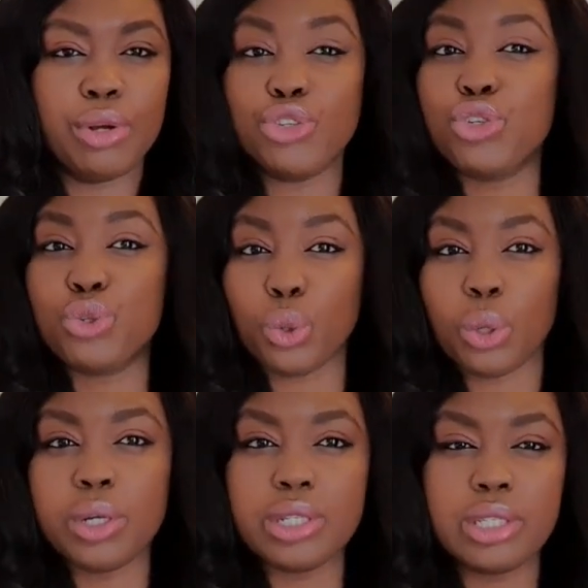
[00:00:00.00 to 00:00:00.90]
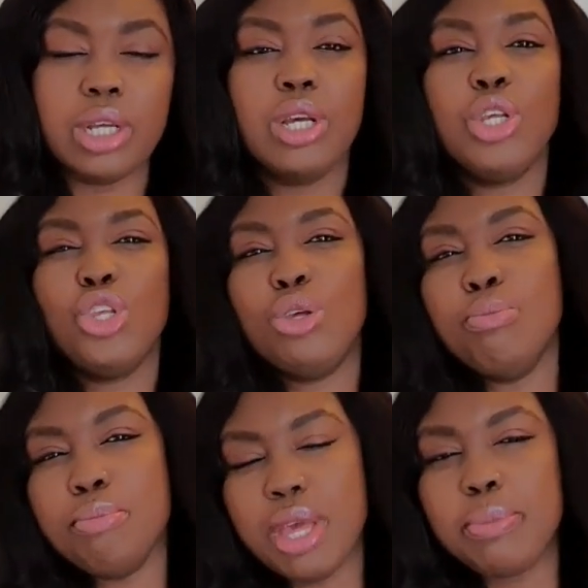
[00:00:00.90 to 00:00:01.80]
stores, you
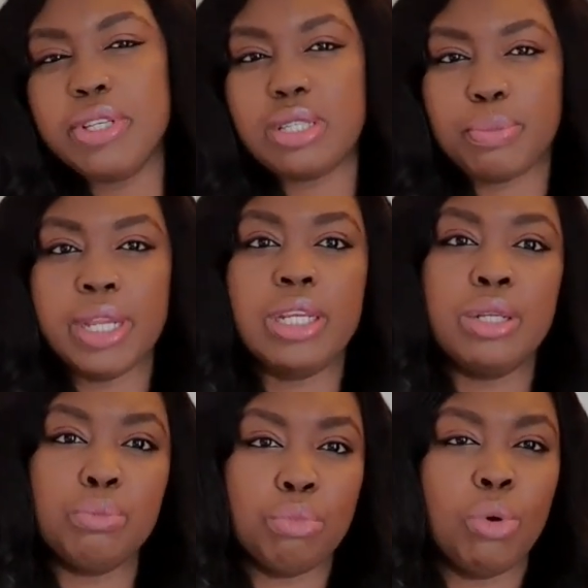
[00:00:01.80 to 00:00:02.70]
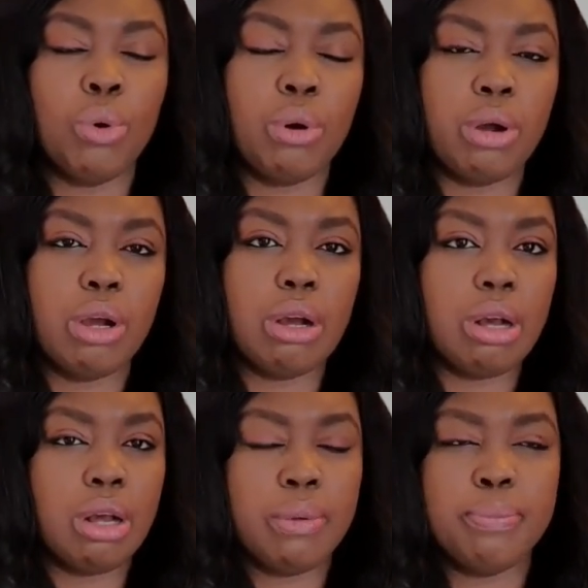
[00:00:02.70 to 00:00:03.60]
may be spending more,
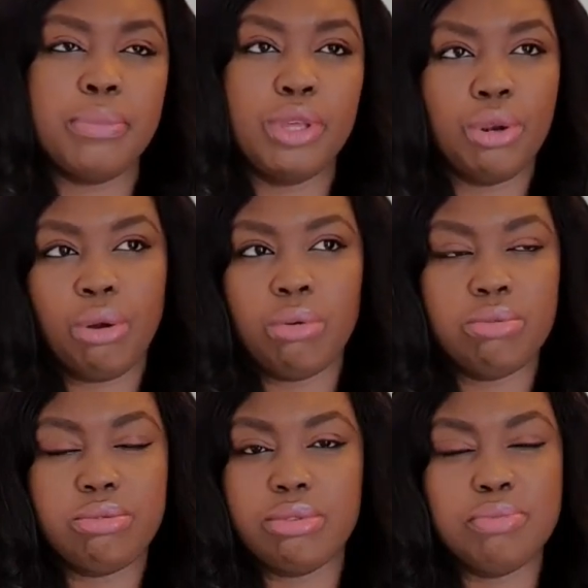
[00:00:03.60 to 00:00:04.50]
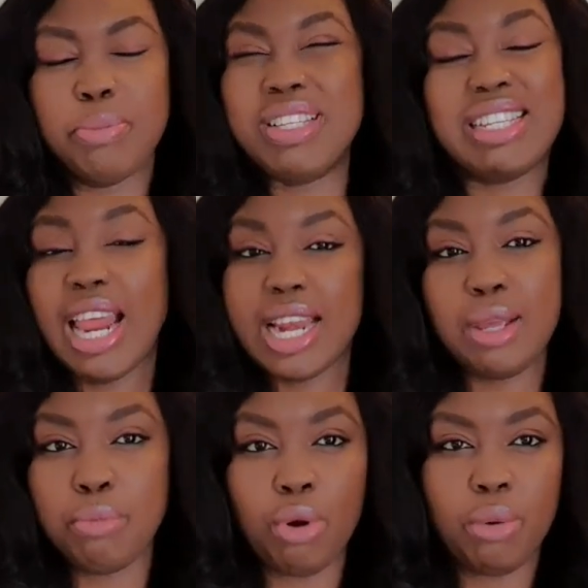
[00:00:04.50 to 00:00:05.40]
maybe
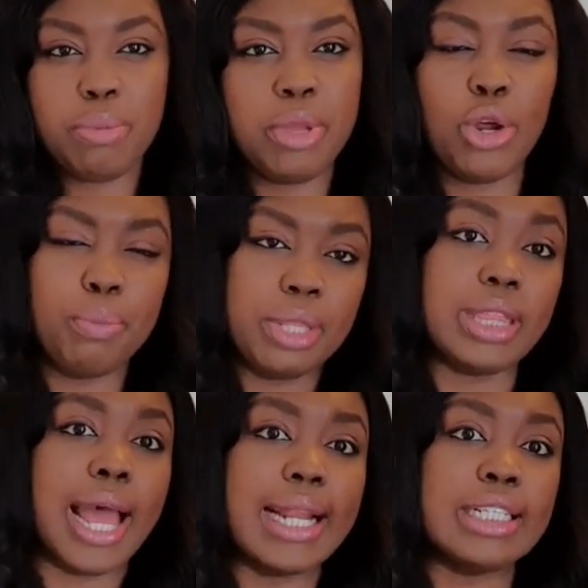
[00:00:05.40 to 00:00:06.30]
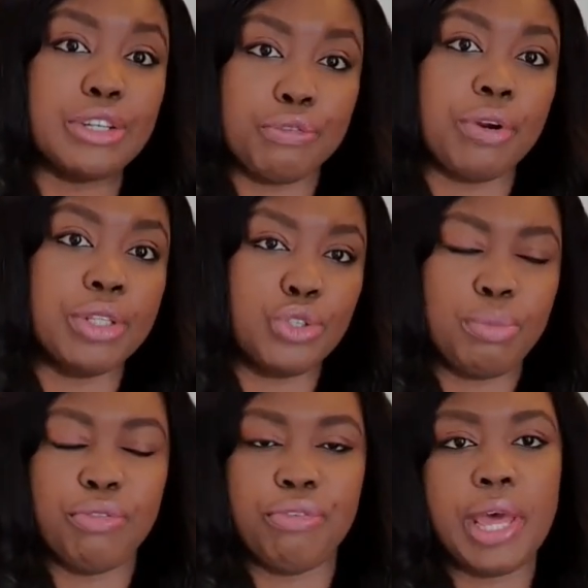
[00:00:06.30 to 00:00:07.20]
slightly more. It may not be that different, to
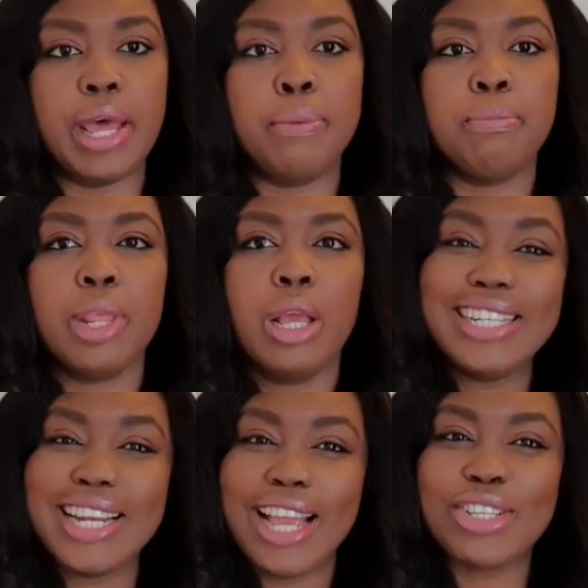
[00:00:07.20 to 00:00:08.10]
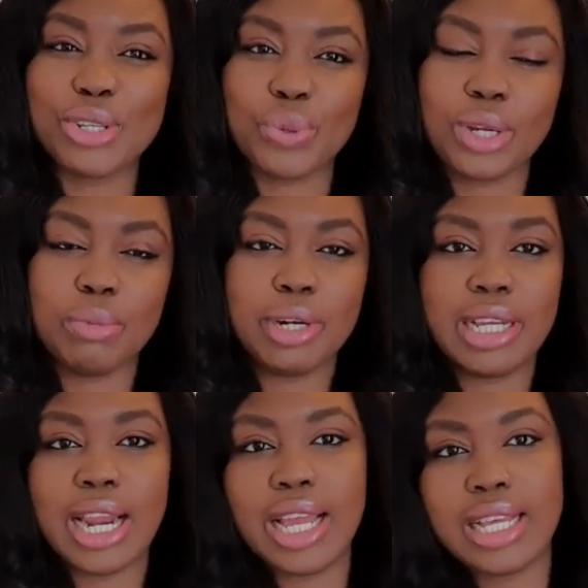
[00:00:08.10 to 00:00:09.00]
be fair. The next cost we're going to be
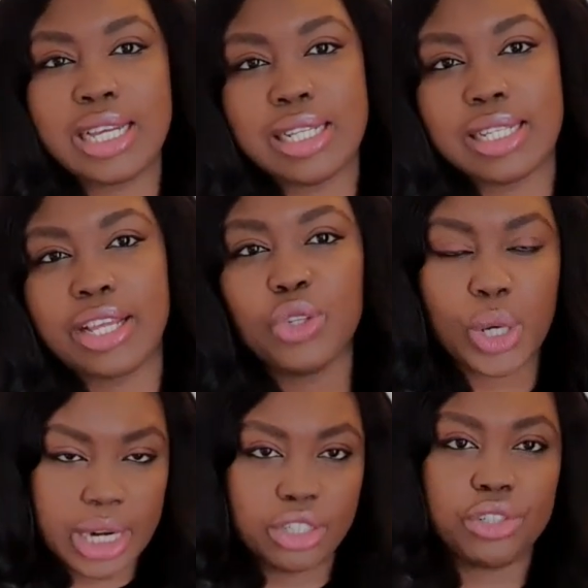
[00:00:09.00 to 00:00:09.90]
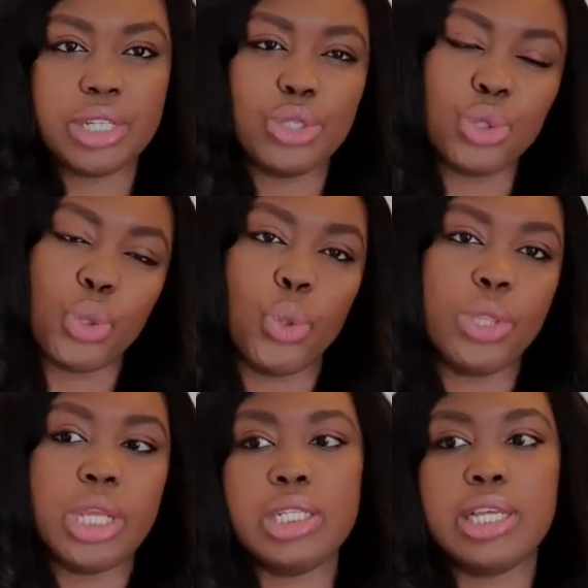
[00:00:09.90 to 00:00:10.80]
looking at is like toiletries. So
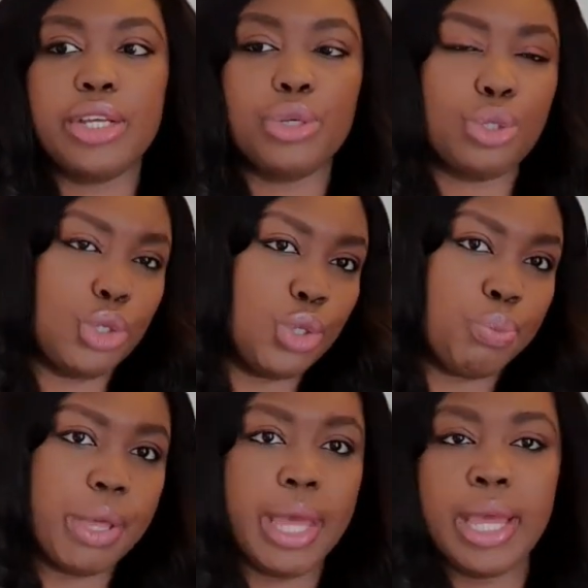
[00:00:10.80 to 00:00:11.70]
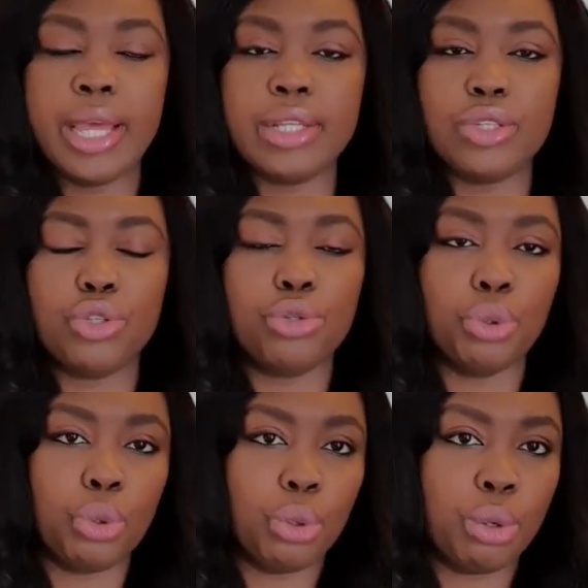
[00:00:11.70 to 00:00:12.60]
things like your toothpaste,
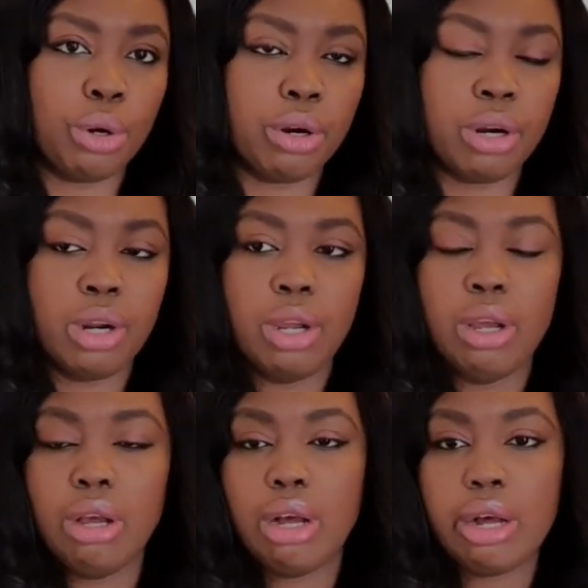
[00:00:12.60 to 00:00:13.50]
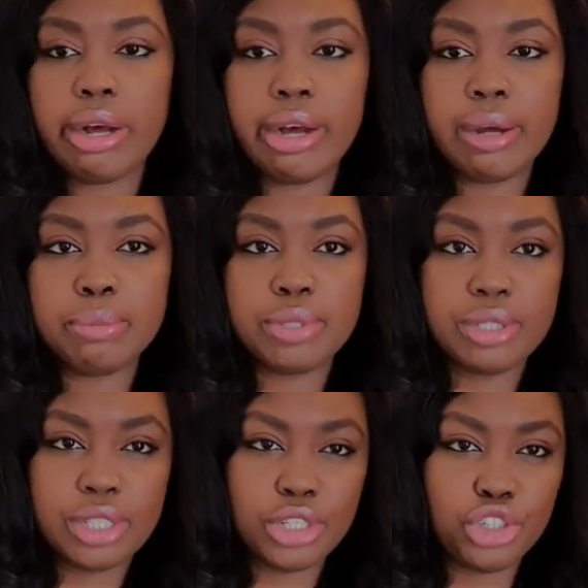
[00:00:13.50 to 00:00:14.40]
your
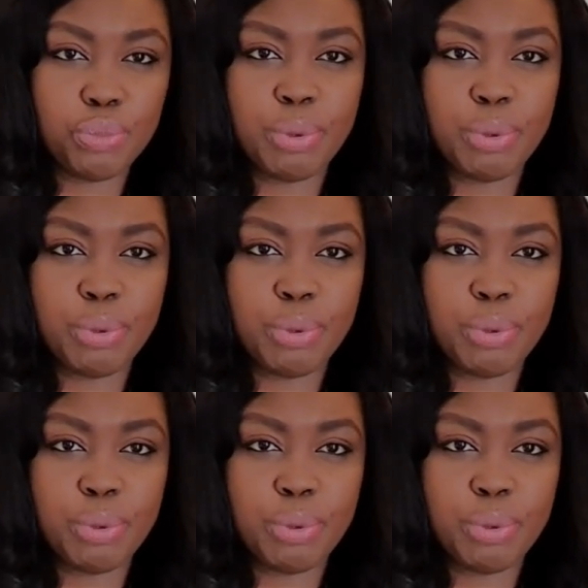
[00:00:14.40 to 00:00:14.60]
tissue